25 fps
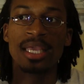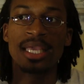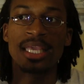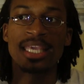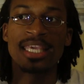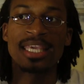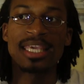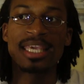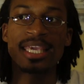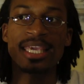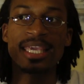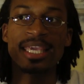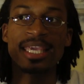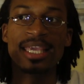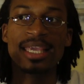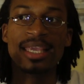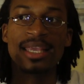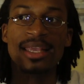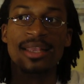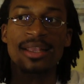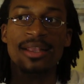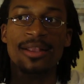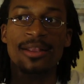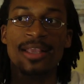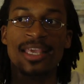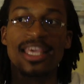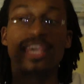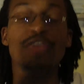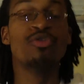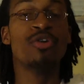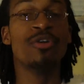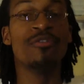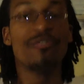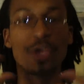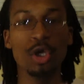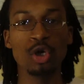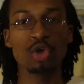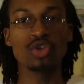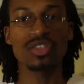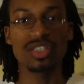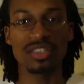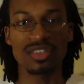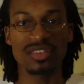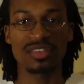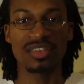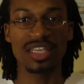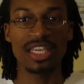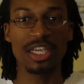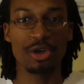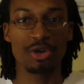he reveals
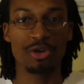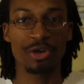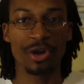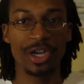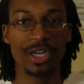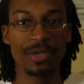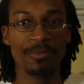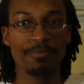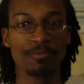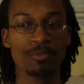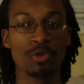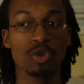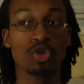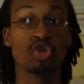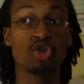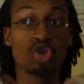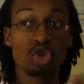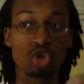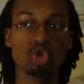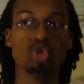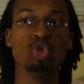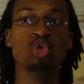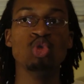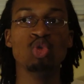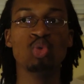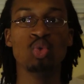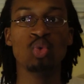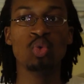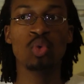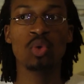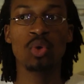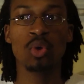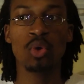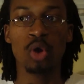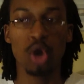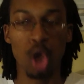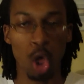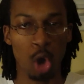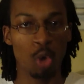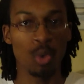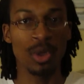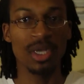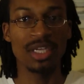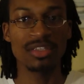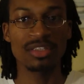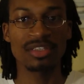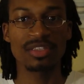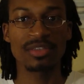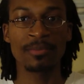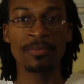his secret to
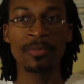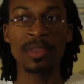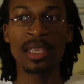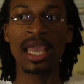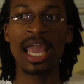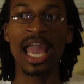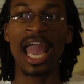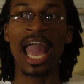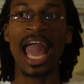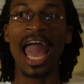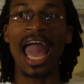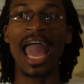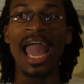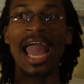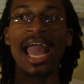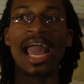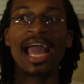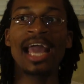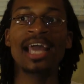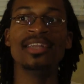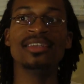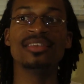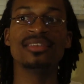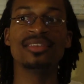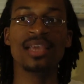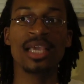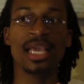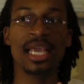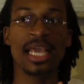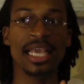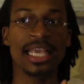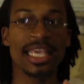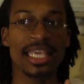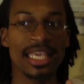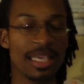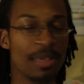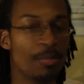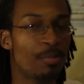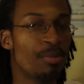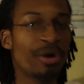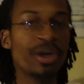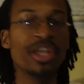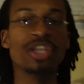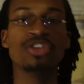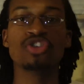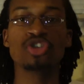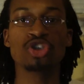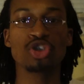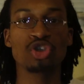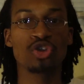Lois, and he
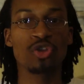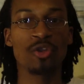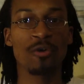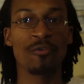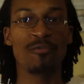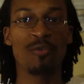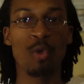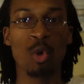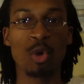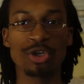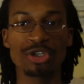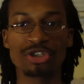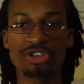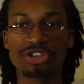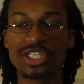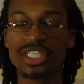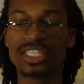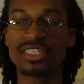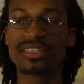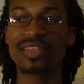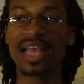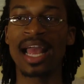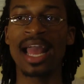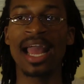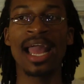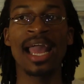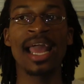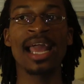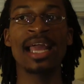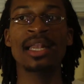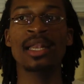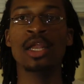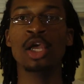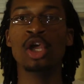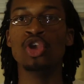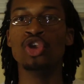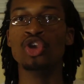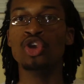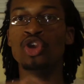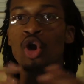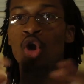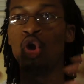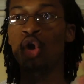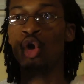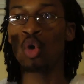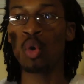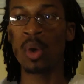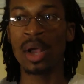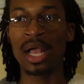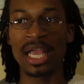brings her to the fortress, and you
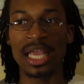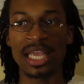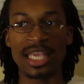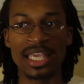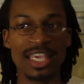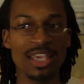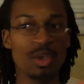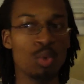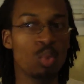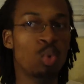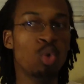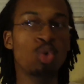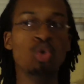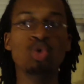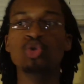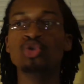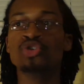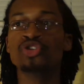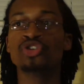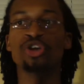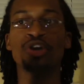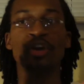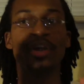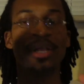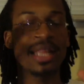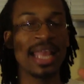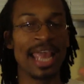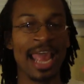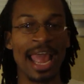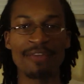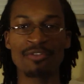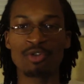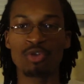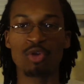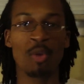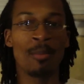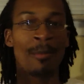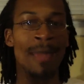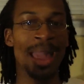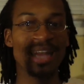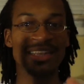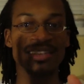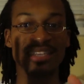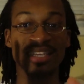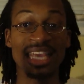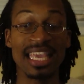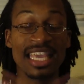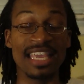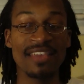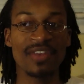know, he woos her and they have a
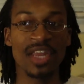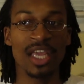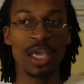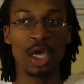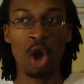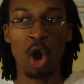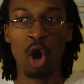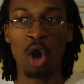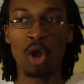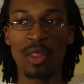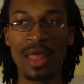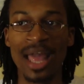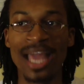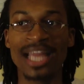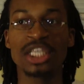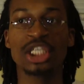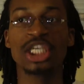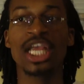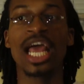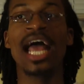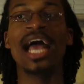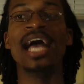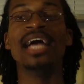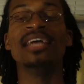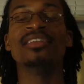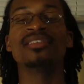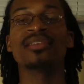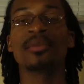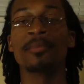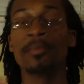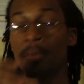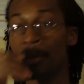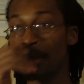romantic evening and all that jazz.